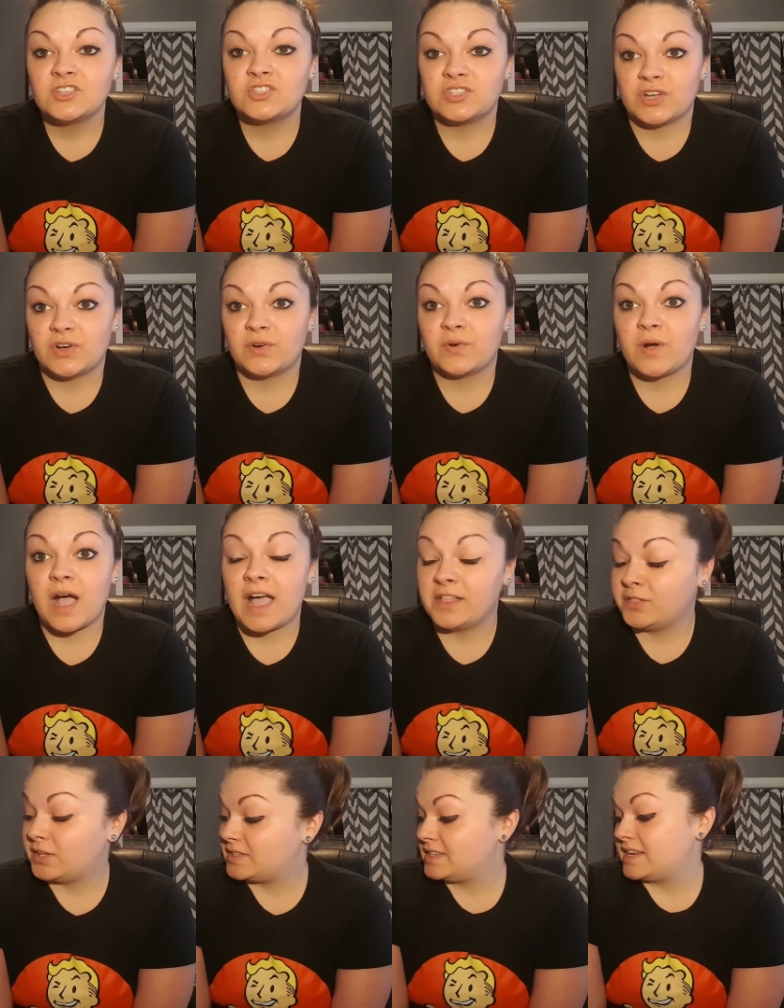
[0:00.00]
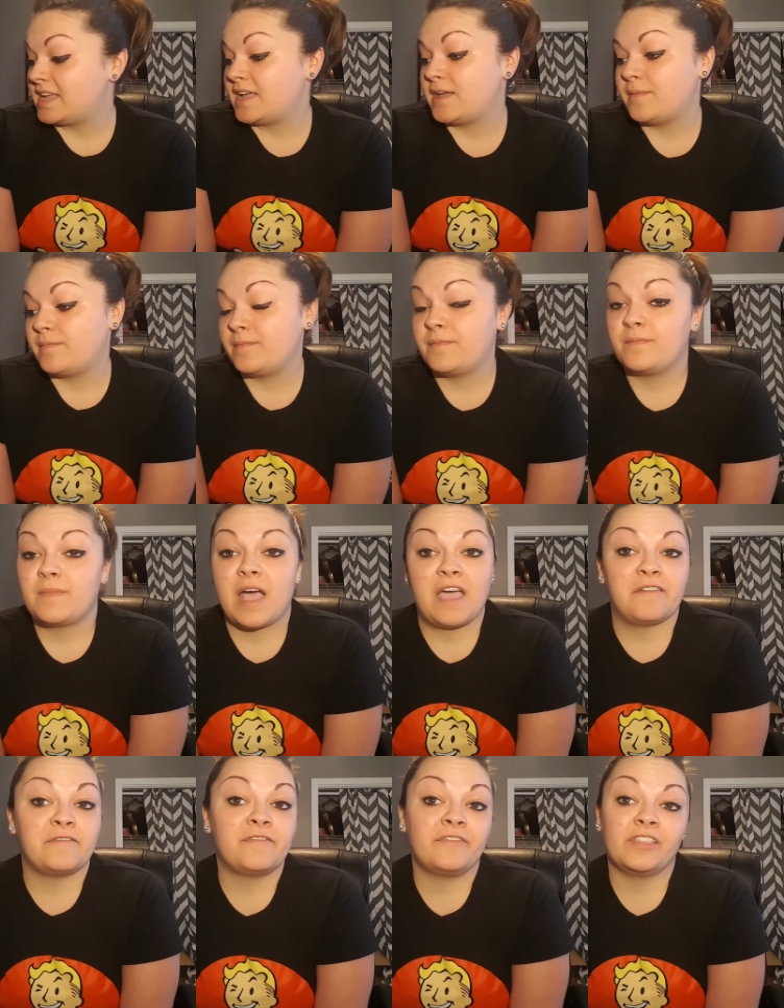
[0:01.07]
So I looked at him, I
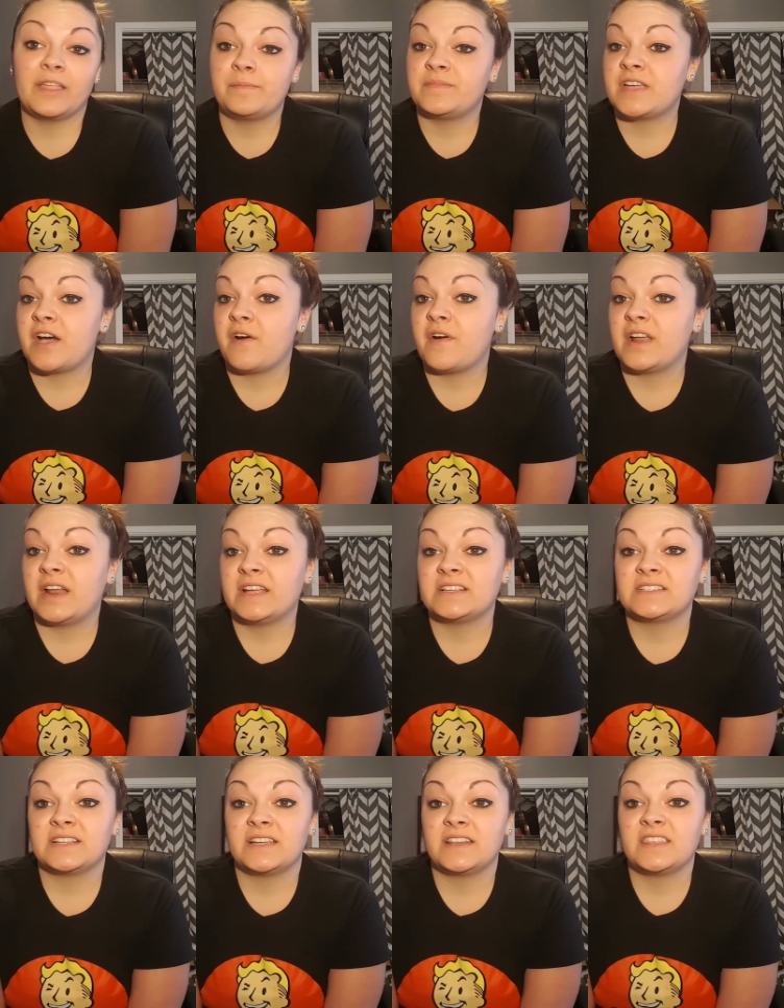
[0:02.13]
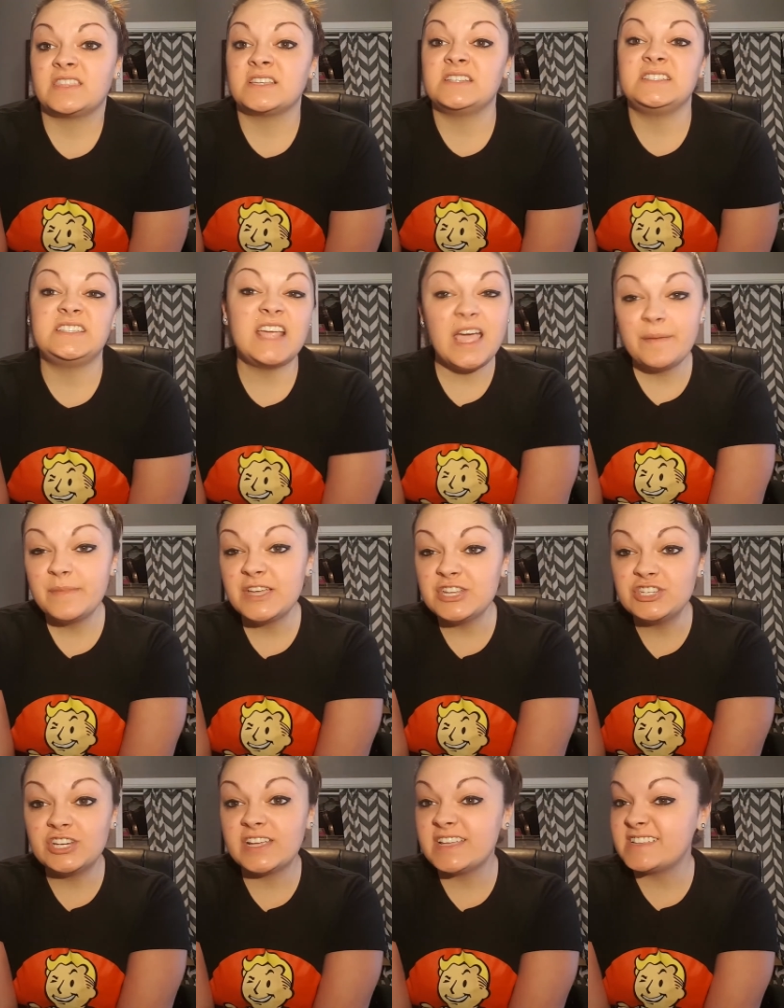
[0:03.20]
flipped out, and I said, the
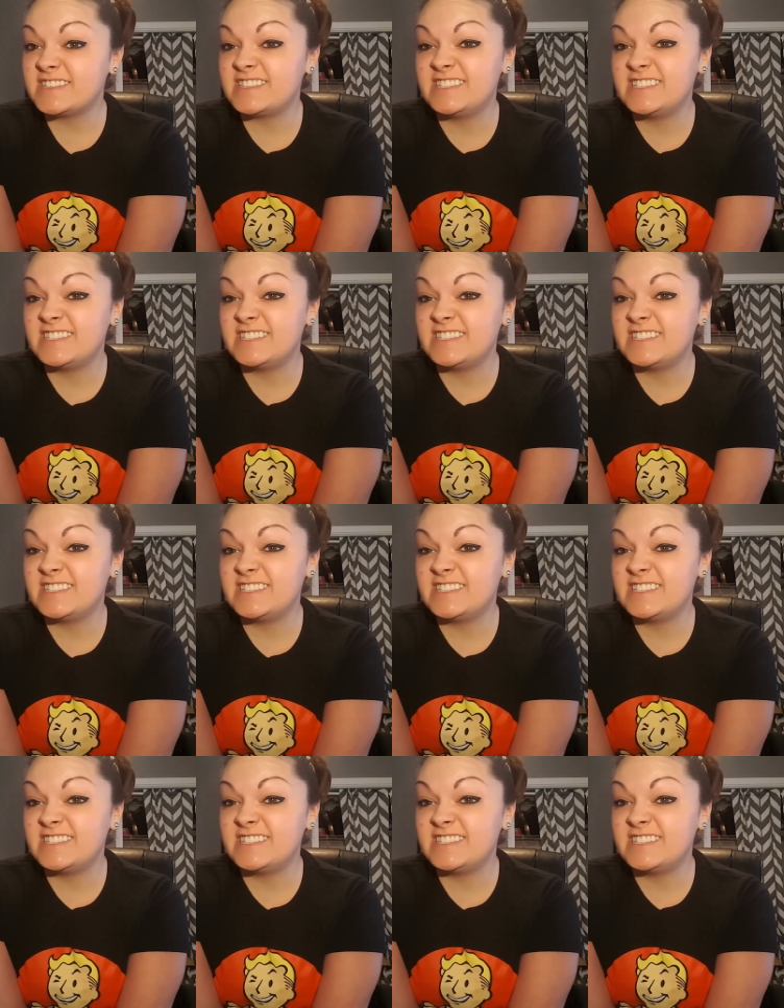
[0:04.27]
damage is